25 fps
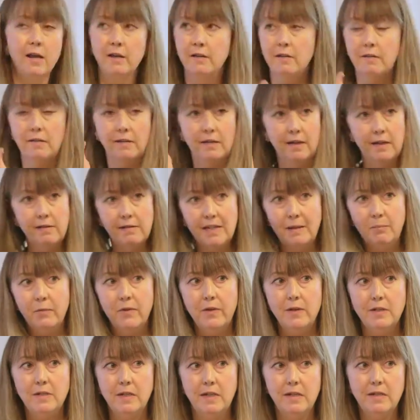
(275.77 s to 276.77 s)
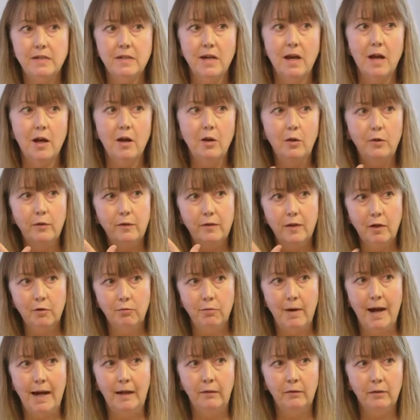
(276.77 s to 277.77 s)
see some of the details
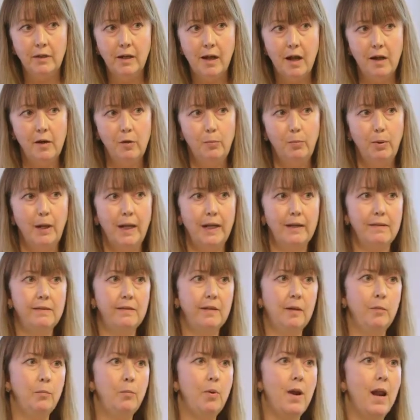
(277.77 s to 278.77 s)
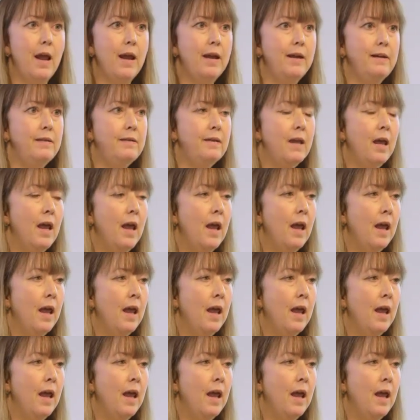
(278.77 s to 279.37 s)
around the kind of plans in place,